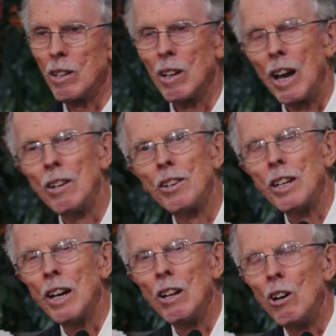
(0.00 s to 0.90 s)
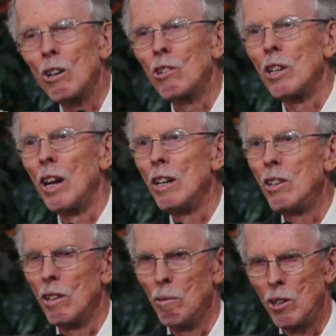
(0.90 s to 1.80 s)
LDL
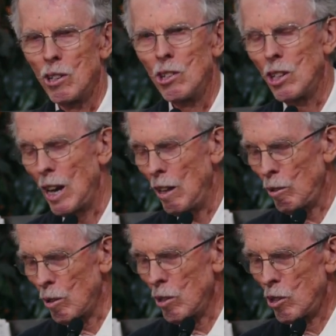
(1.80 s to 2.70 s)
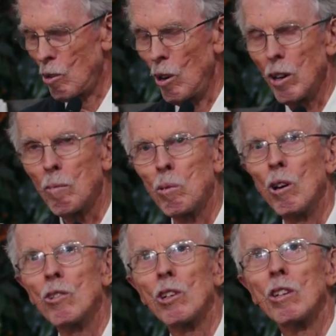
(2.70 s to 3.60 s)
oxidation, which is the atherosclerotic
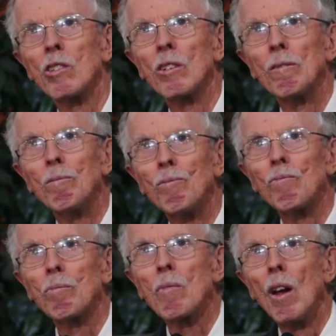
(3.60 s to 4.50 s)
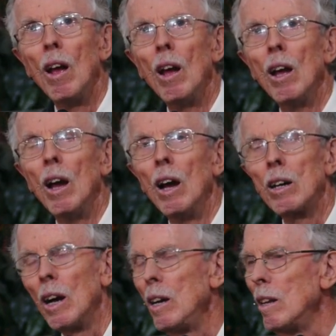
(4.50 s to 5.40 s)
process.
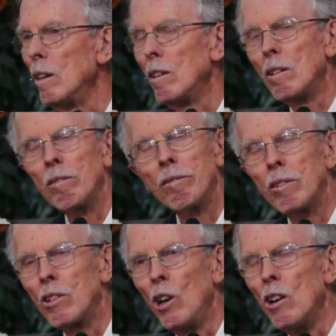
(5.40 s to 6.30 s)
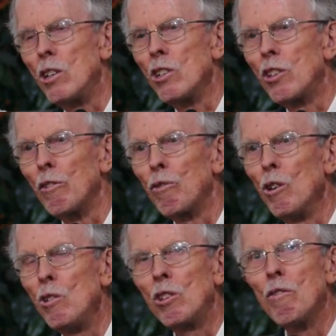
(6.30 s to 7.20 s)
Okay, it's not just the
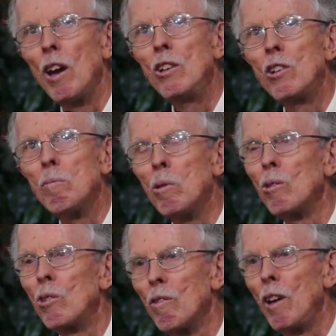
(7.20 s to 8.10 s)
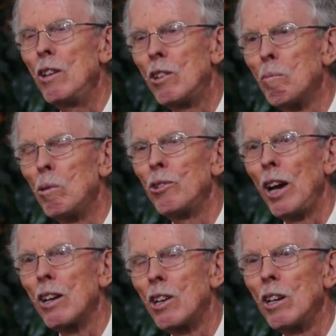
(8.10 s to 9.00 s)
fruits, the vegetables. The vegetables
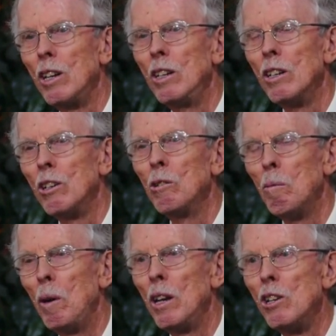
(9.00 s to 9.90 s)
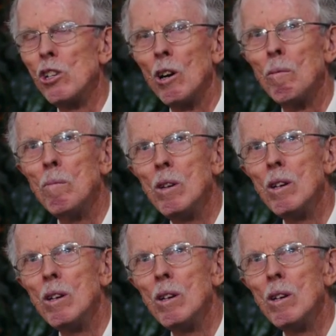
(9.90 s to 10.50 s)
actually do a better job.